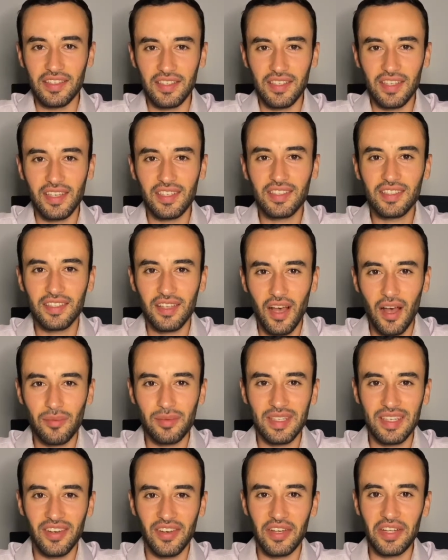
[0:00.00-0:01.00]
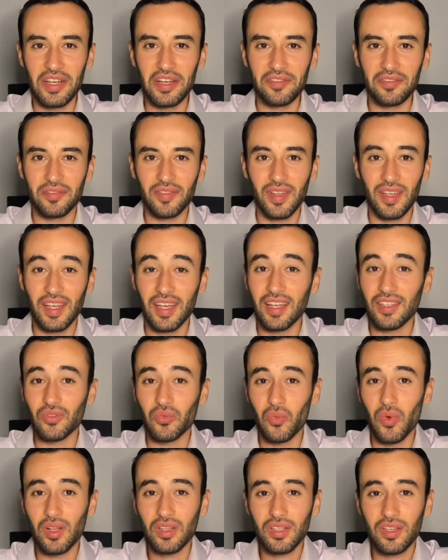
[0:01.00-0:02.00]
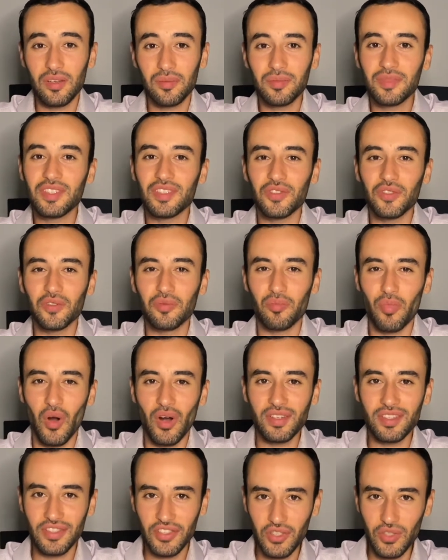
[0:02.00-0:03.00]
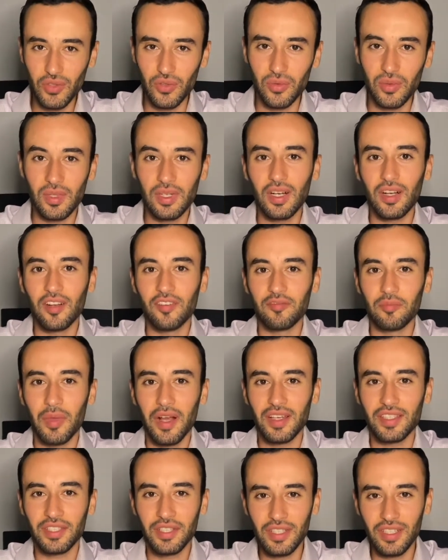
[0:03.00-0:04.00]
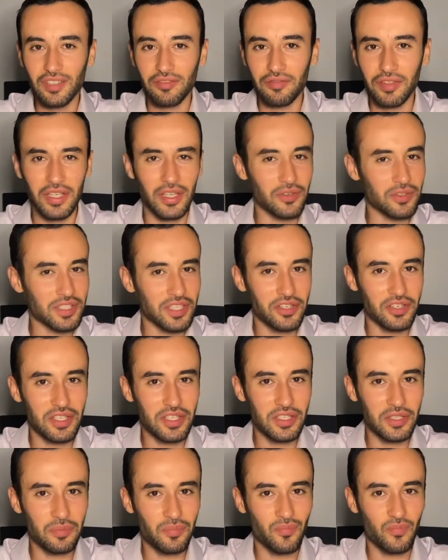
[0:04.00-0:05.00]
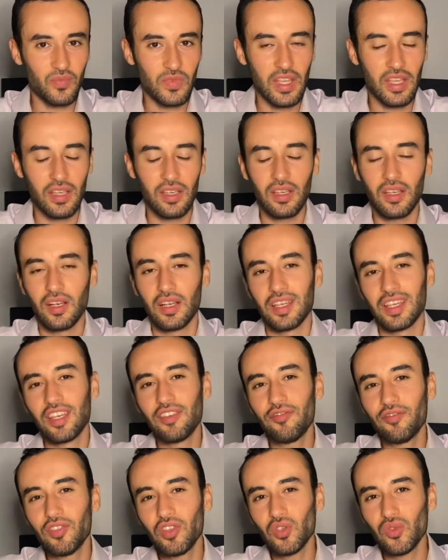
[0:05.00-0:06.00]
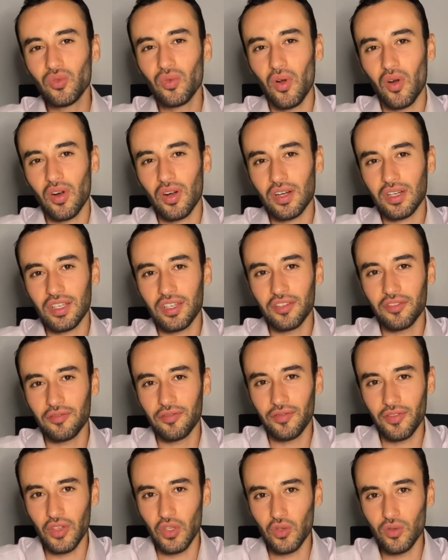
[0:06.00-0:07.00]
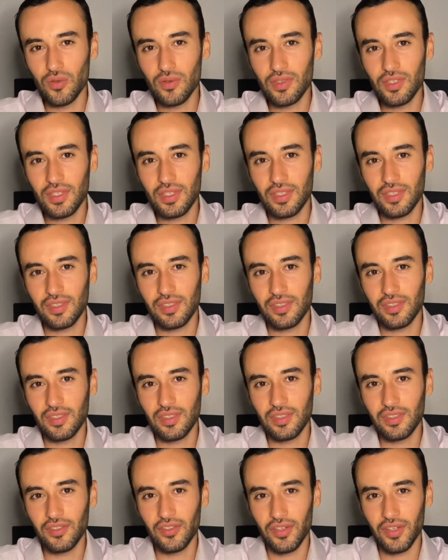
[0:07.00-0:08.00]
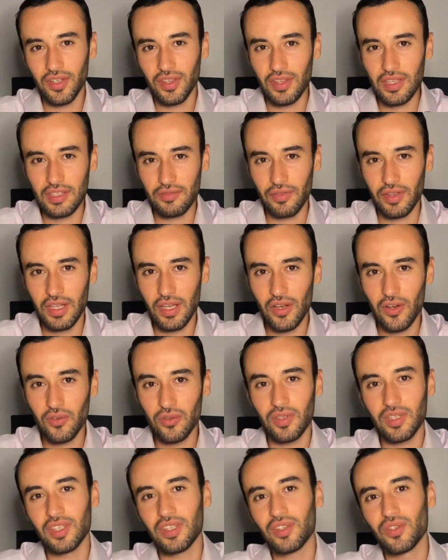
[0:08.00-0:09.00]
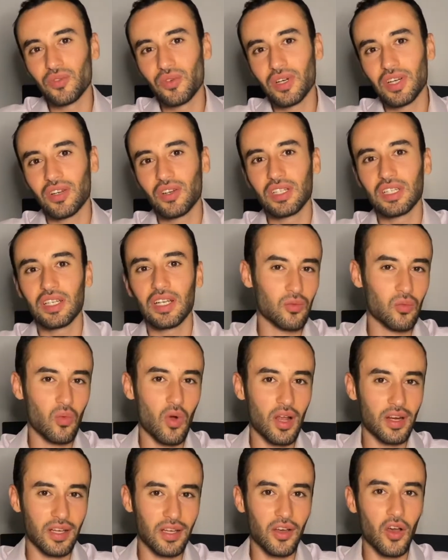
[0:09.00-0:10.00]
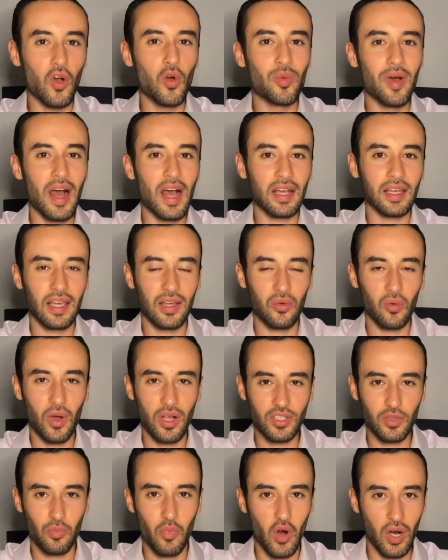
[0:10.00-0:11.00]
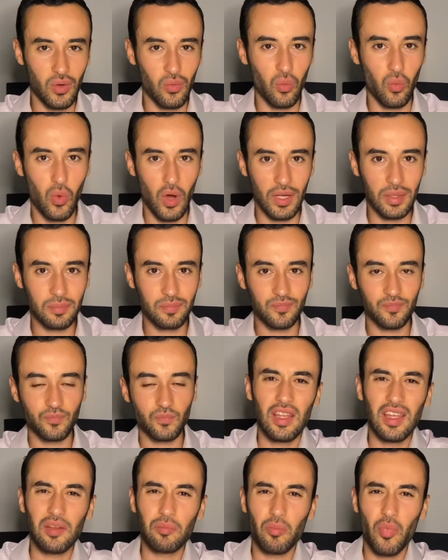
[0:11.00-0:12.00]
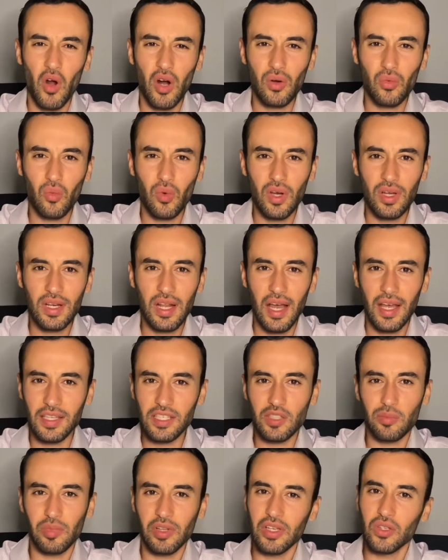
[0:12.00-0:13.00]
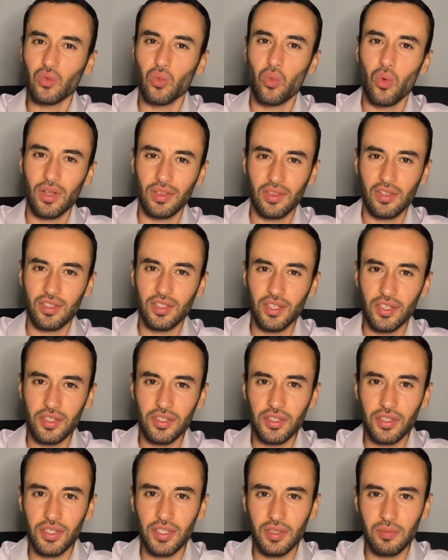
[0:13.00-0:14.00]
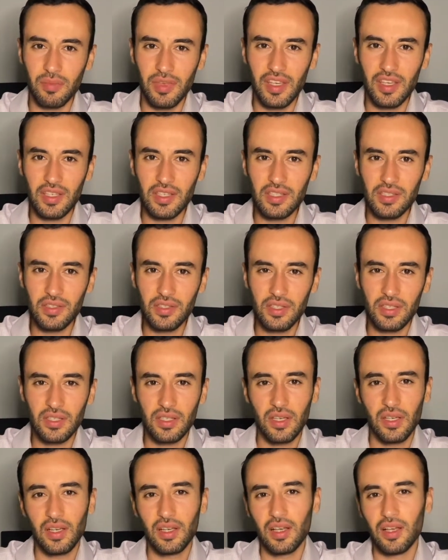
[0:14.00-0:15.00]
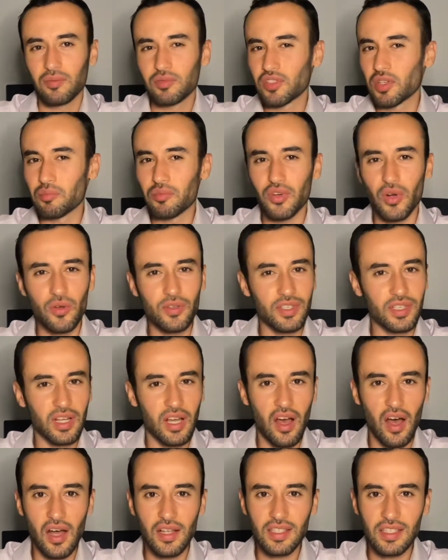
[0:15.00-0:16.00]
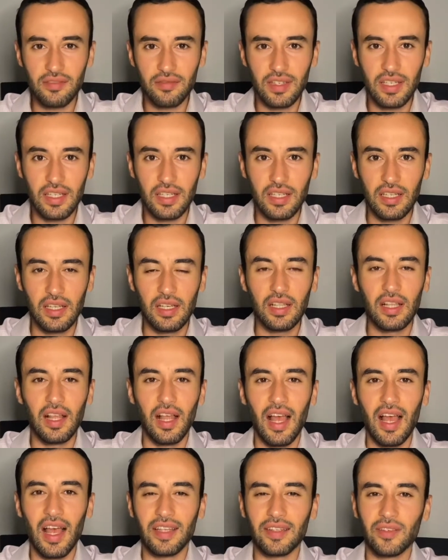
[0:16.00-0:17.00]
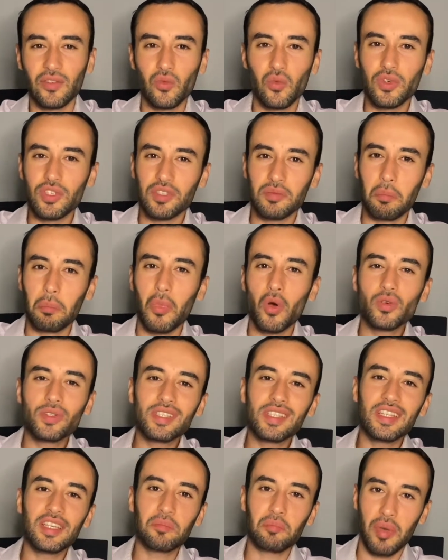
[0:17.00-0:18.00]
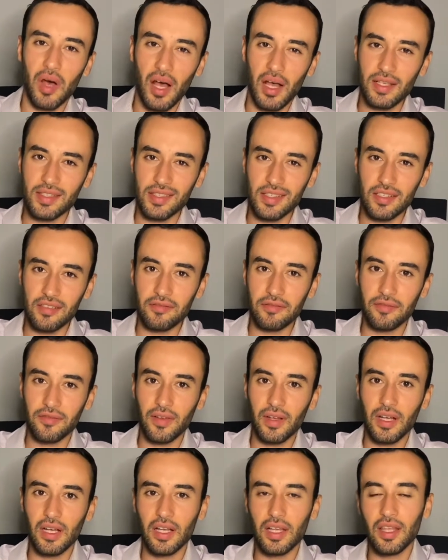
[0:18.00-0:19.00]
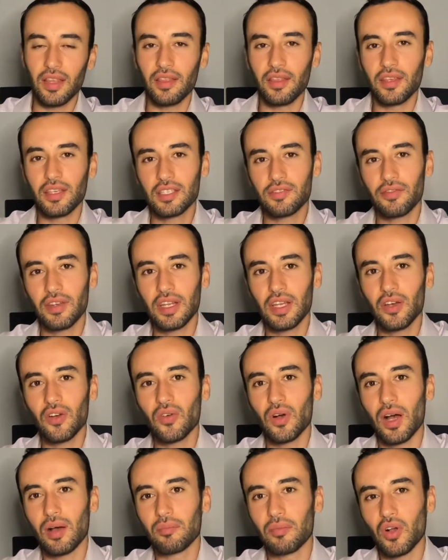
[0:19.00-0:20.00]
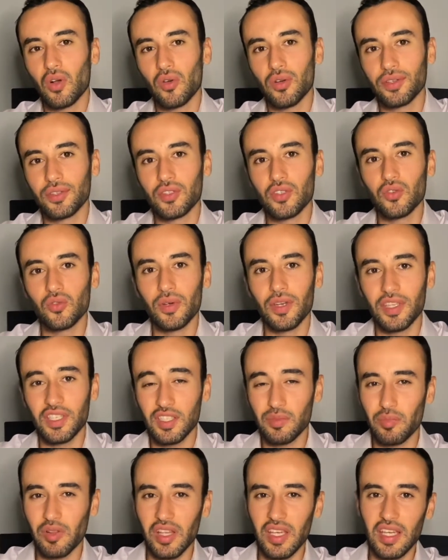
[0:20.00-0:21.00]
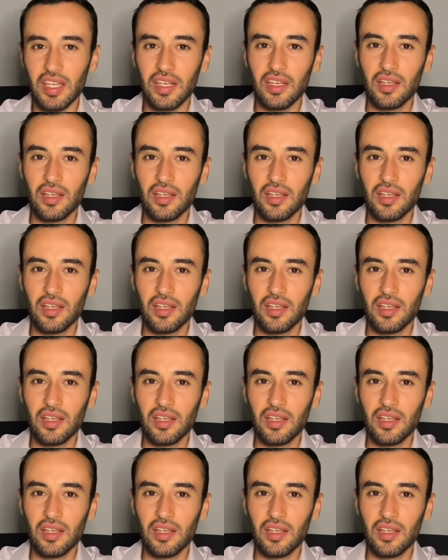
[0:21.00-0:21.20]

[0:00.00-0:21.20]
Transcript: it's Gabi Koyenov, and welcome to part 2 of my Shidduch video series. If you are confused during this video, you are going to want to go back and watch part 1. In part 1, I explained what the Shidduch system is, some pros and cons of it, and it was mostly positive. In this video, I'm going to explain